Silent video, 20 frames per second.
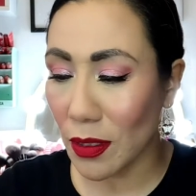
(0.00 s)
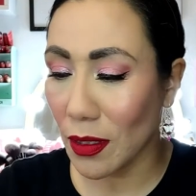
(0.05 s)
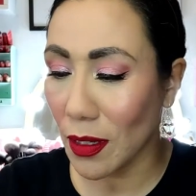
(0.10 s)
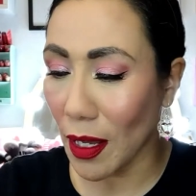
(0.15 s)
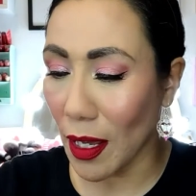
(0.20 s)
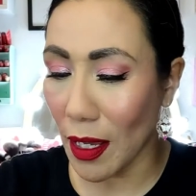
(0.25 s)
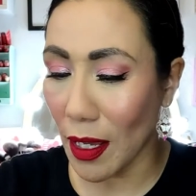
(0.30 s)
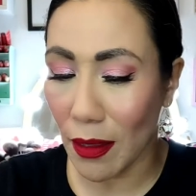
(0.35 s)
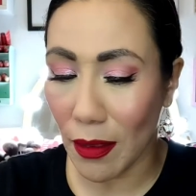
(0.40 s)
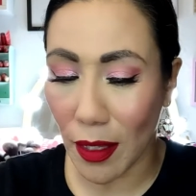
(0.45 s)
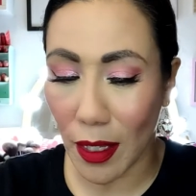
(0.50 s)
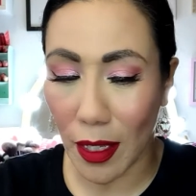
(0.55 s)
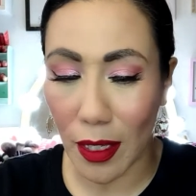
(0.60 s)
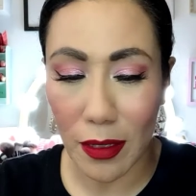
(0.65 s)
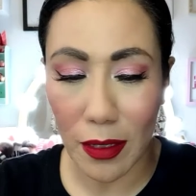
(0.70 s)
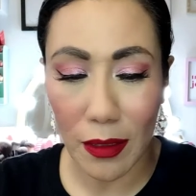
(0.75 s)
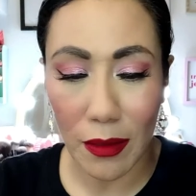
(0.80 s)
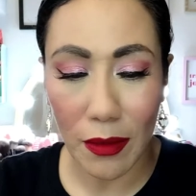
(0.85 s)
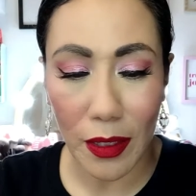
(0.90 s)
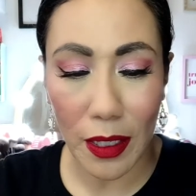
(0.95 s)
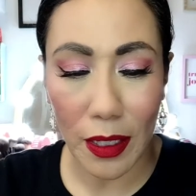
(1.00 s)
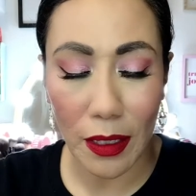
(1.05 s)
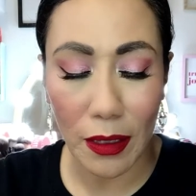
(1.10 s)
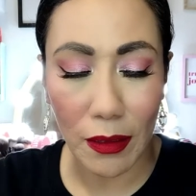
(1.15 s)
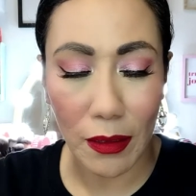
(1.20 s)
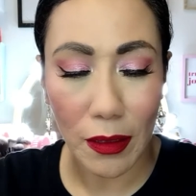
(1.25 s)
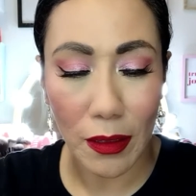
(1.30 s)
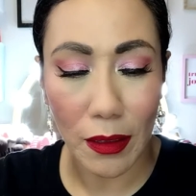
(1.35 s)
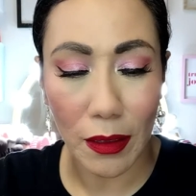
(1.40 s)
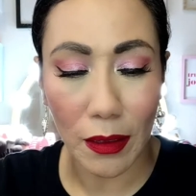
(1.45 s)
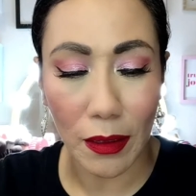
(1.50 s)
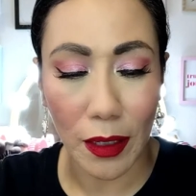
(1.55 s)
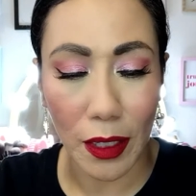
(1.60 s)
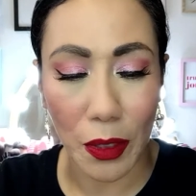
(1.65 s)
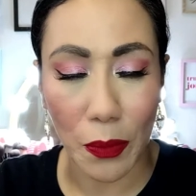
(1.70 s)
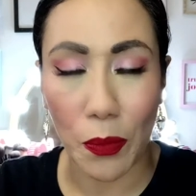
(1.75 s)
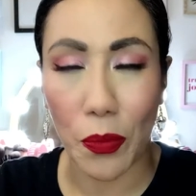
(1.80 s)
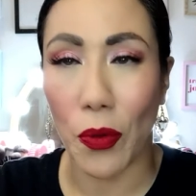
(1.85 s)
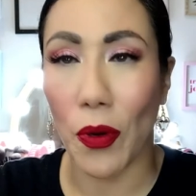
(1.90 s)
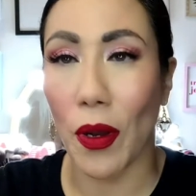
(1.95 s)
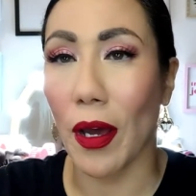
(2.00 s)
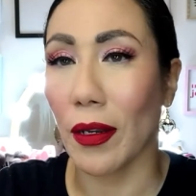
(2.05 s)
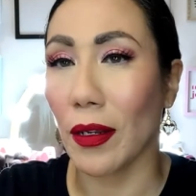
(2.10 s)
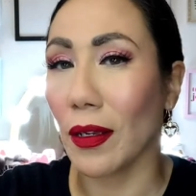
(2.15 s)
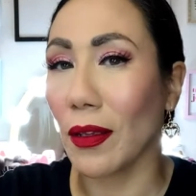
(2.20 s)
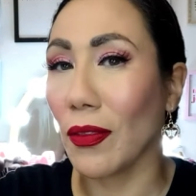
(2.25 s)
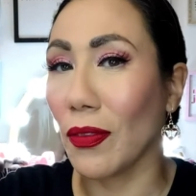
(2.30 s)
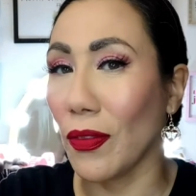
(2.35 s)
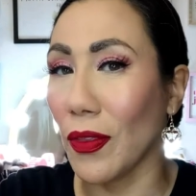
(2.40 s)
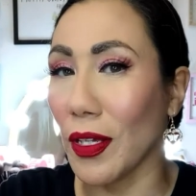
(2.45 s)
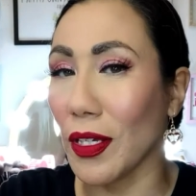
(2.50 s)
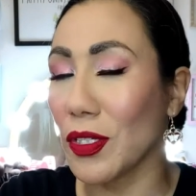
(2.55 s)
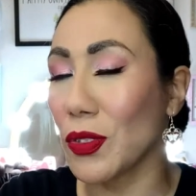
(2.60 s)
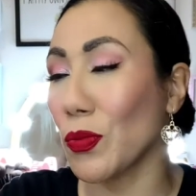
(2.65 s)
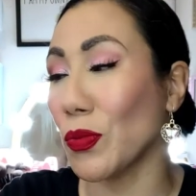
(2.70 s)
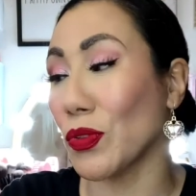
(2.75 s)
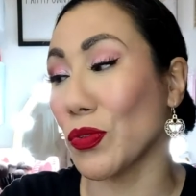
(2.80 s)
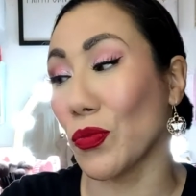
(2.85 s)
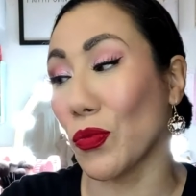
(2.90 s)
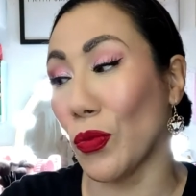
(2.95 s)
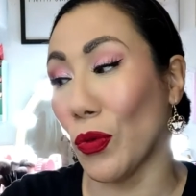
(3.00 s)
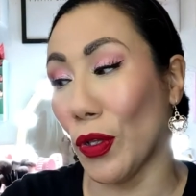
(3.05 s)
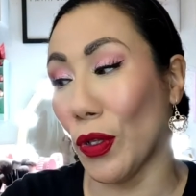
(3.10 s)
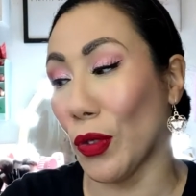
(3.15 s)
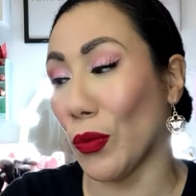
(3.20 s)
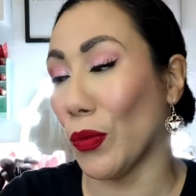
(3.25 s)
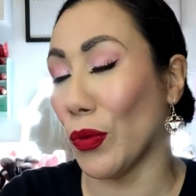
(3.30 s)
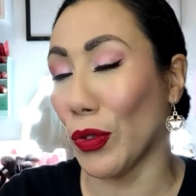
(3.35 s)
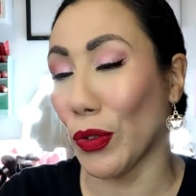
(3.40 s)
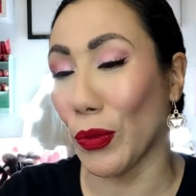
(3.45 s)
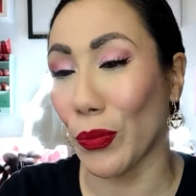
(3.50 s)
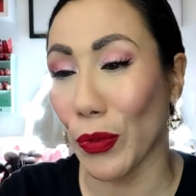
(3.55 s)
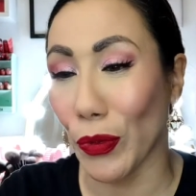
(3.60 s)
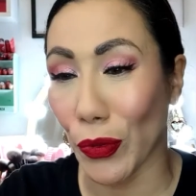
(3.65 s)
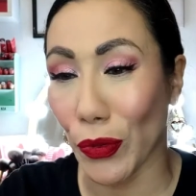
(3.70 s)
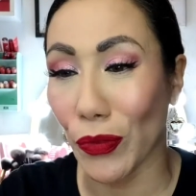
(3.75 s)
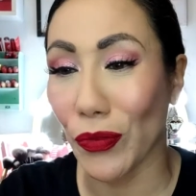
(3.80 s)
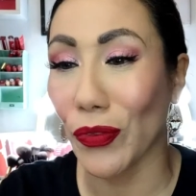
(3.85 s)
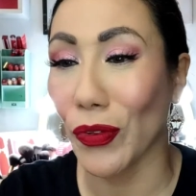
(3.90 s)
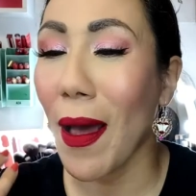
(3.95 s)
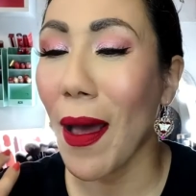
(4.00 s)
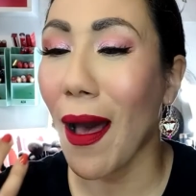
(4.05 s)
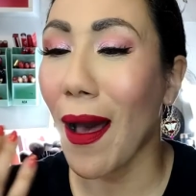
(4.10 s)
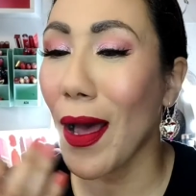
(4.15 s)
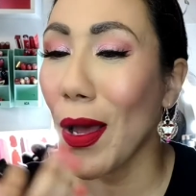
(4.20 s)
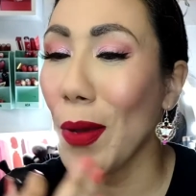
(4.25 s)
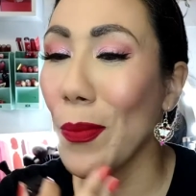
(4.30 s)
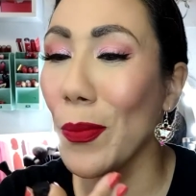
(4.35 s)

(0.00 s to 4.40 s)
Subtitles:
And then the lip product. This was really, really beautiful. I'm